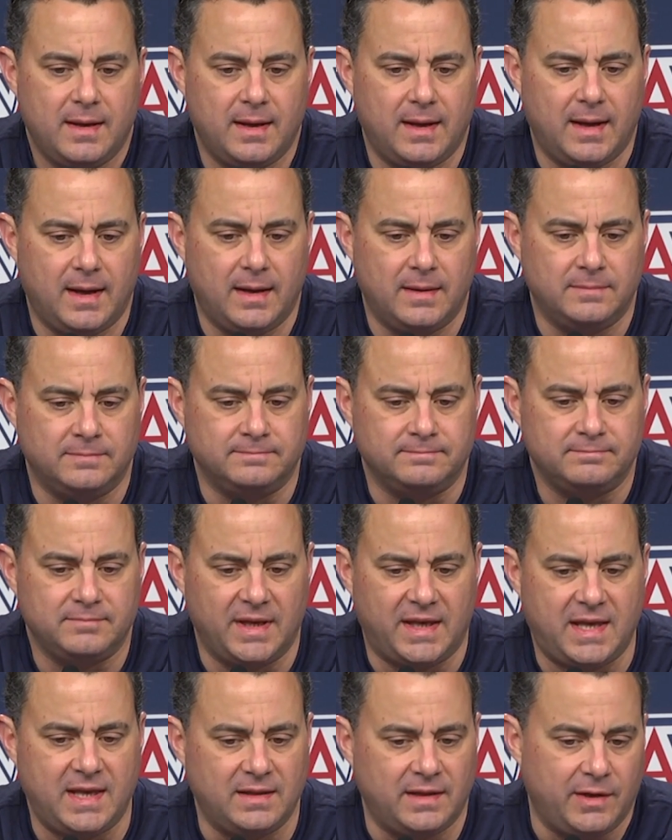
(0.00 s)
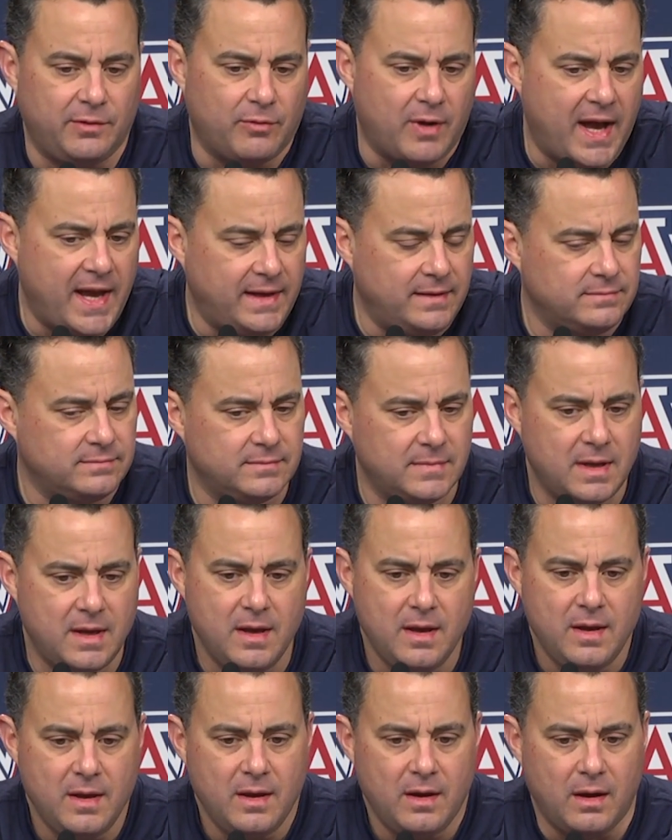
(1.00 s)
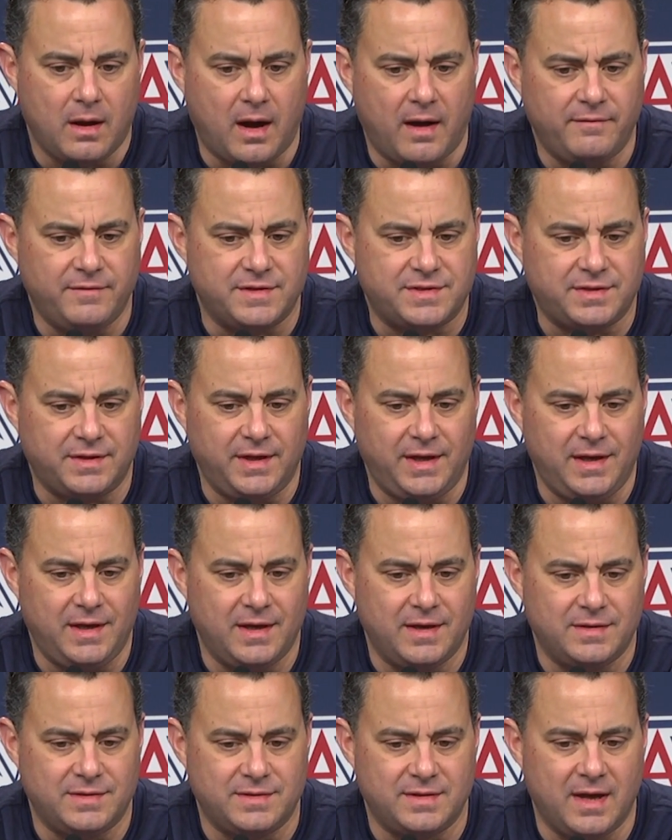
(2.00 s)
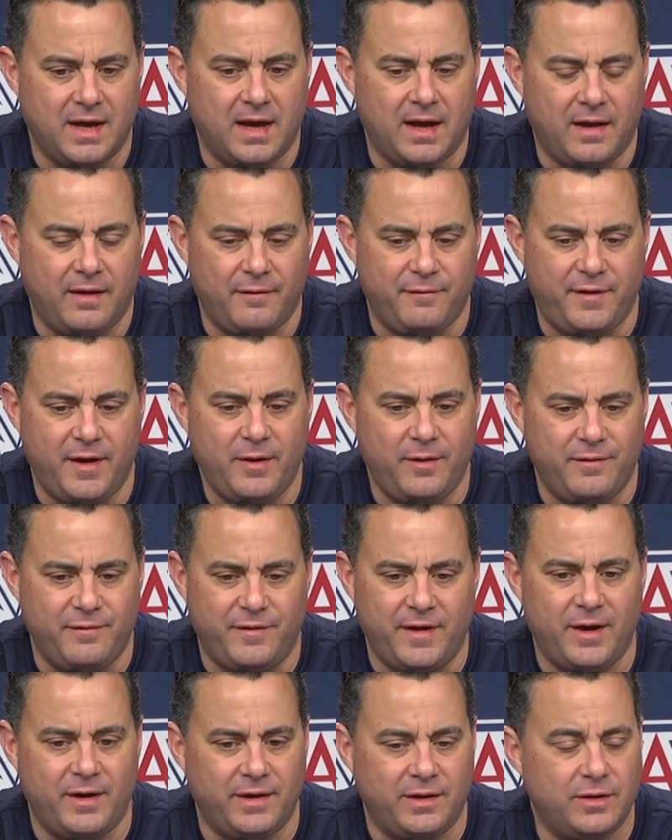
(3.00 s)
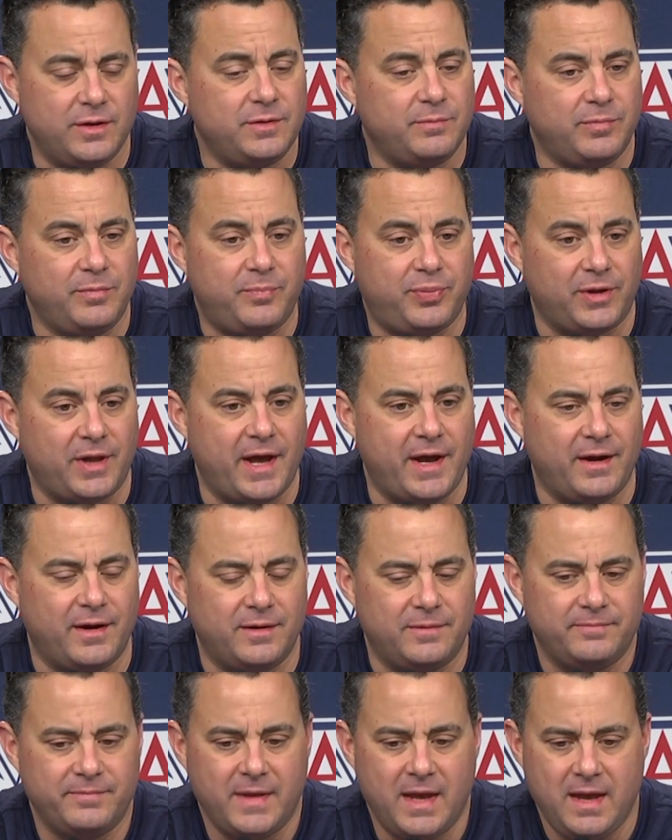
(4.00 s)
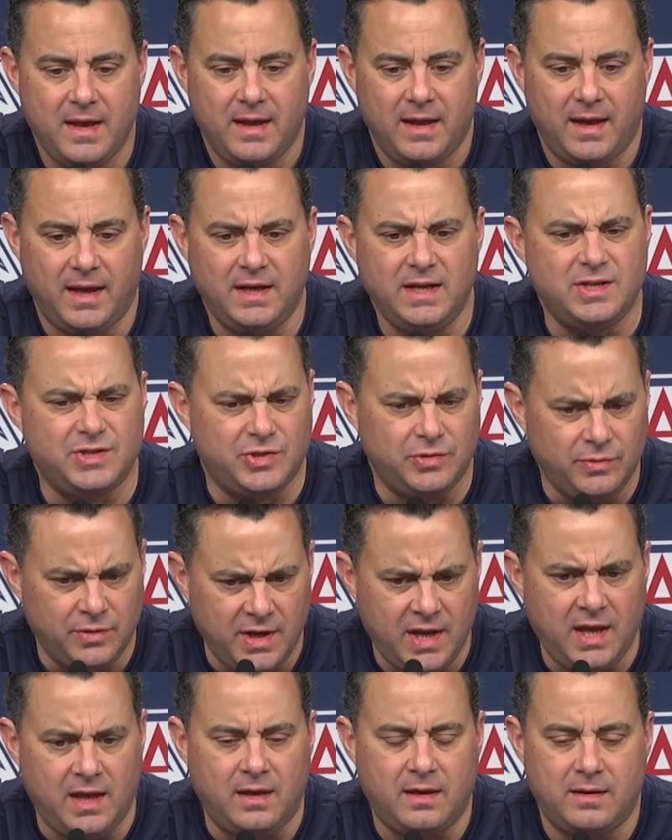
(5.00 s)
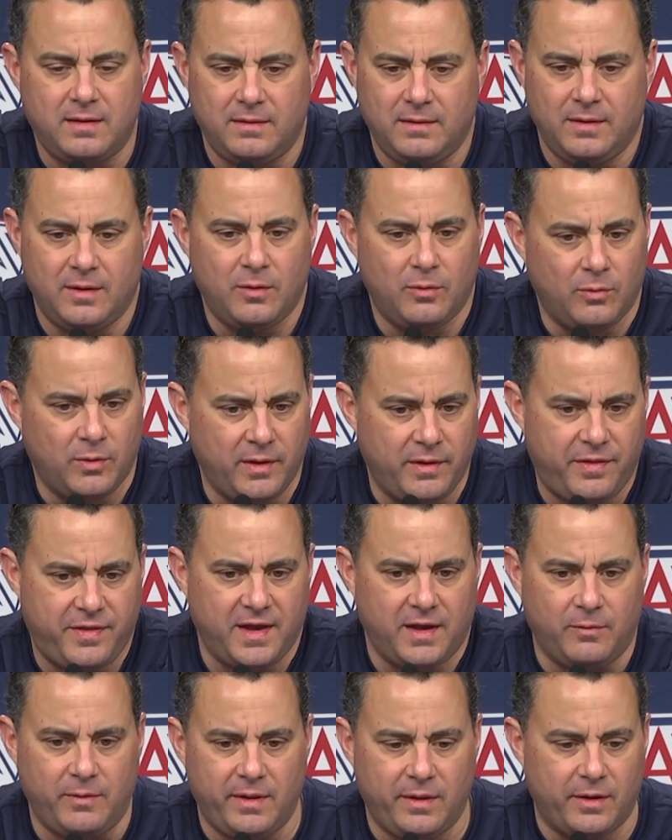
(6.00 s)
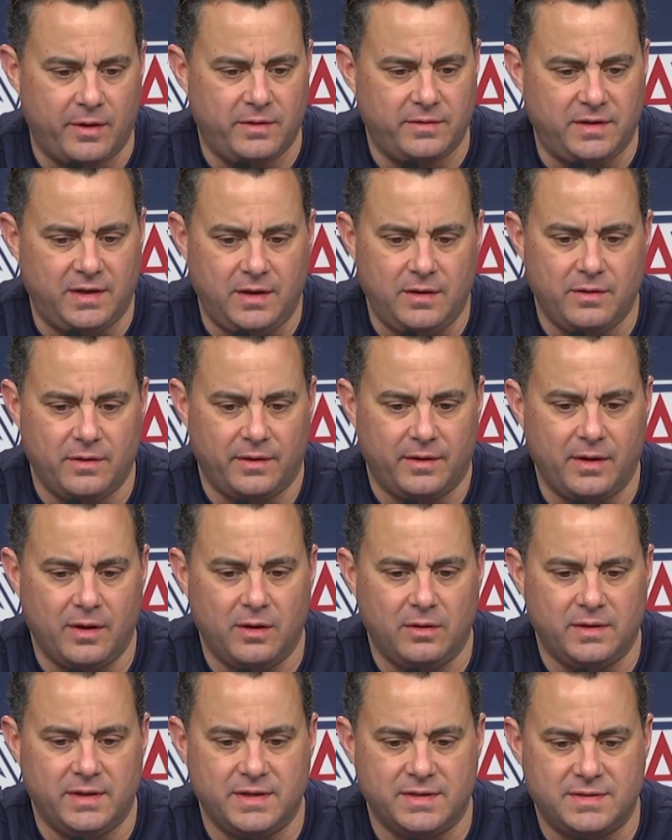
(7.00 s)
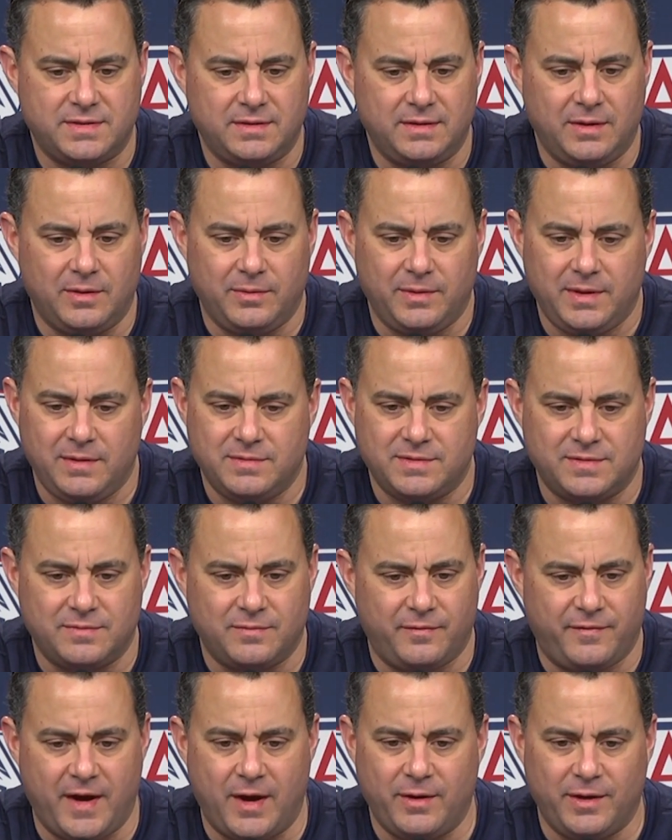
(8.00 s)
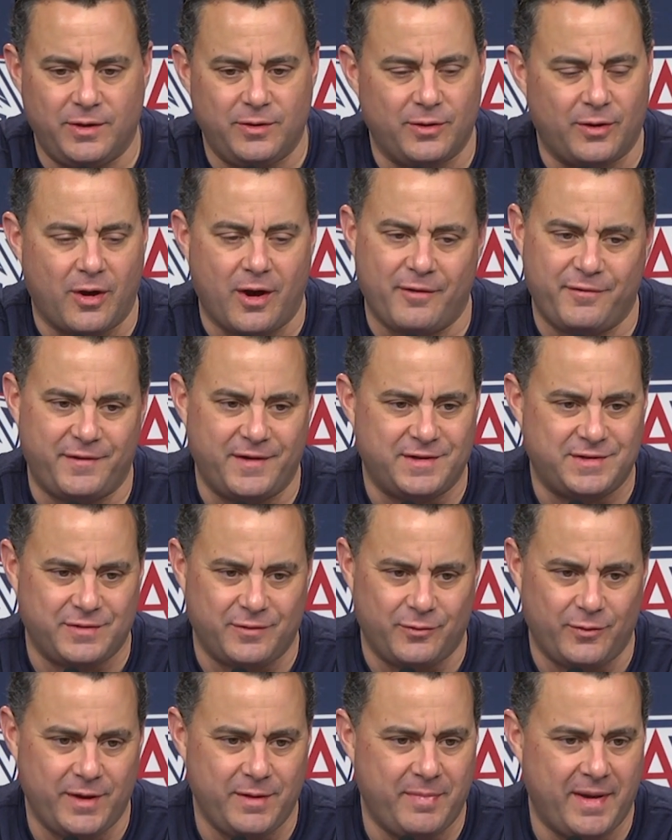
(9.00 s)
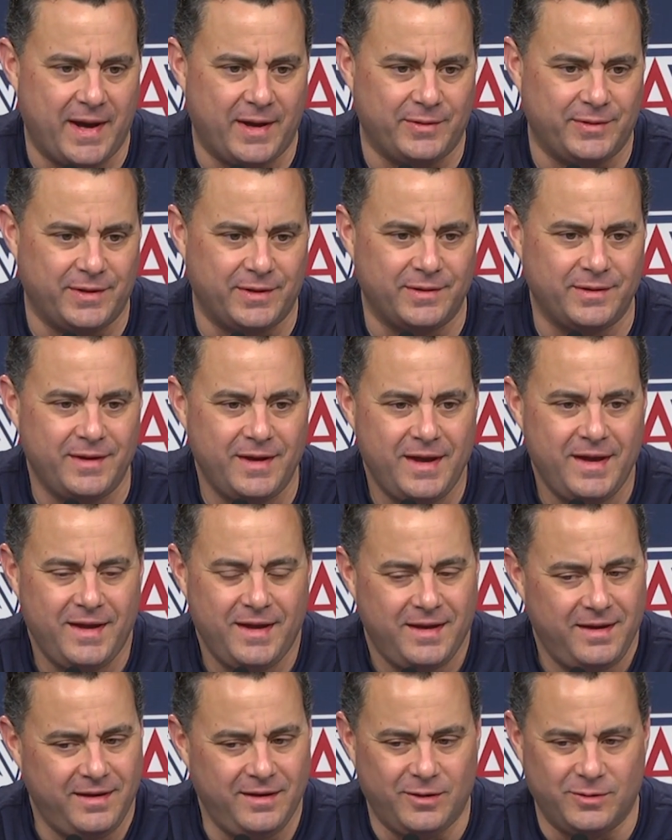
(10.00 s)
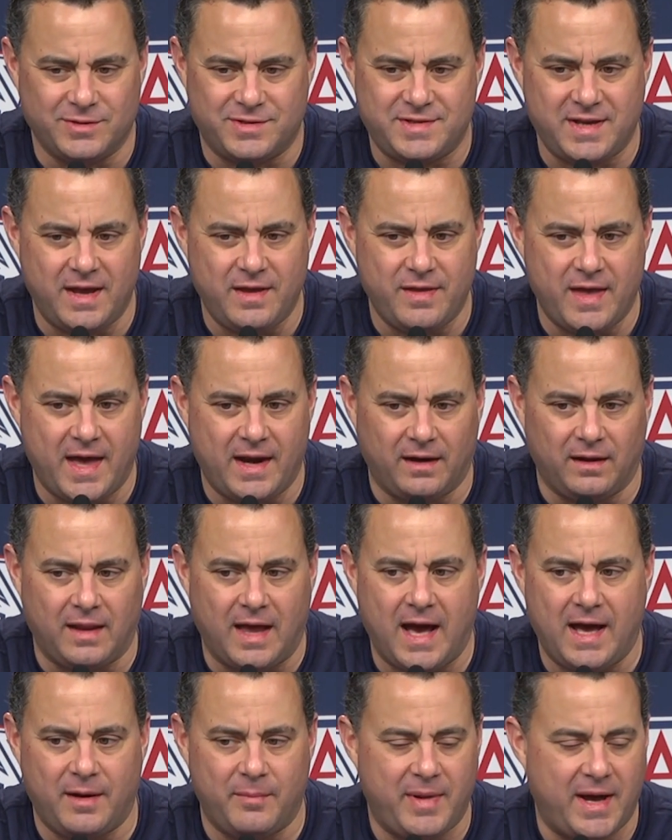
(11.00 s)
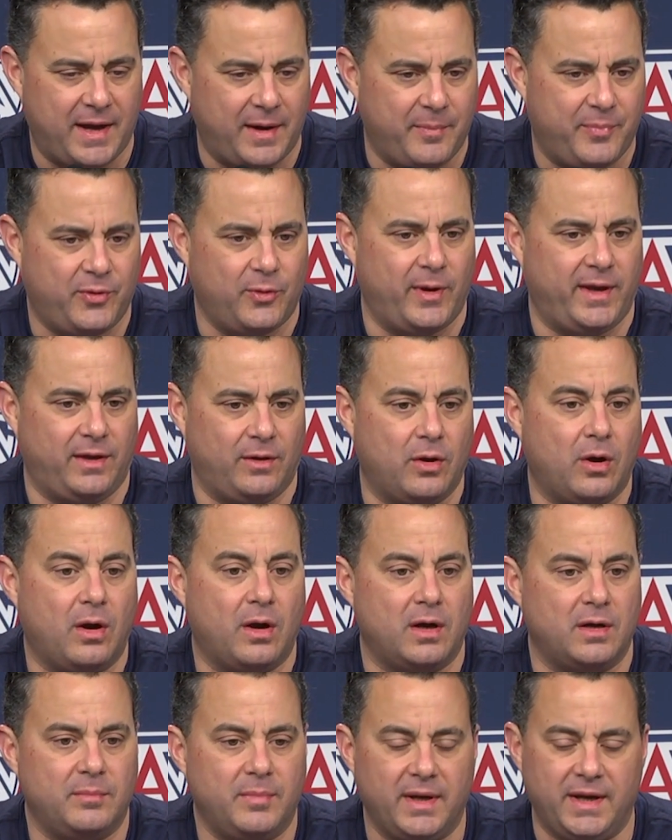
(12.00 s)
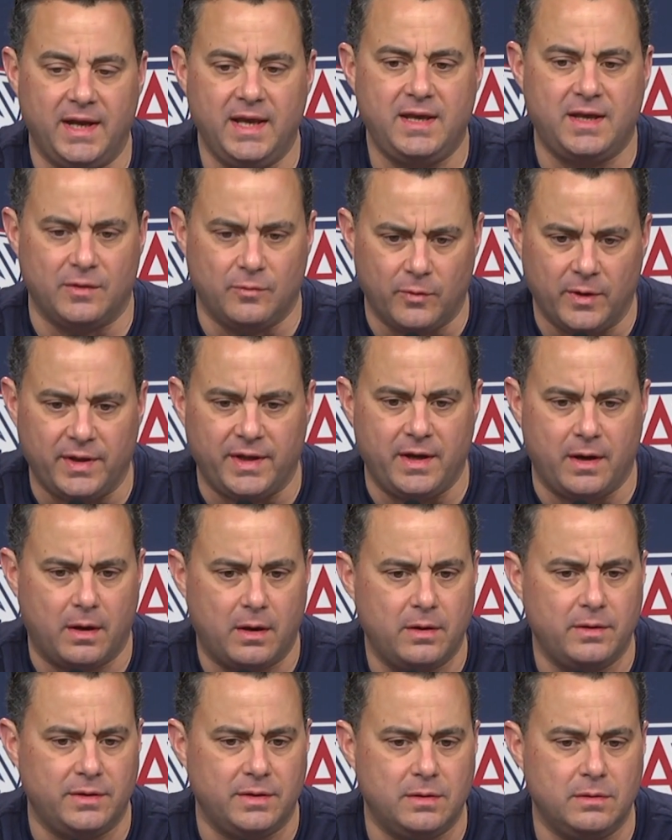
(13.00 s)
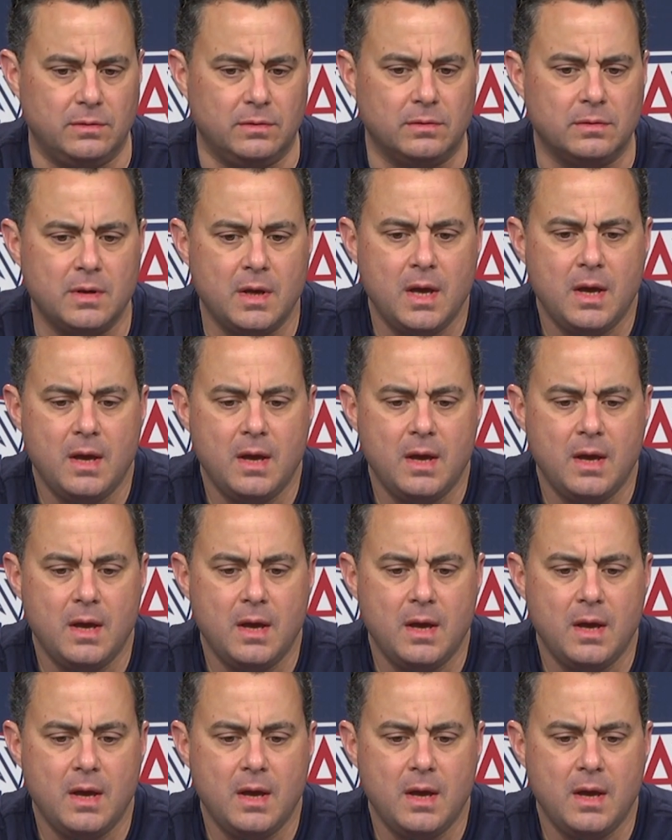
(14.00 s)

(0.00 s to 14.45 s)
Um, McKinley Wright obviously is uh, a very, very good player and he's unique. You know, one thing we learned a year ago is, you know, he's a very good offensive rebounder. You don't say that a lot about a point guard, but he can really hurt you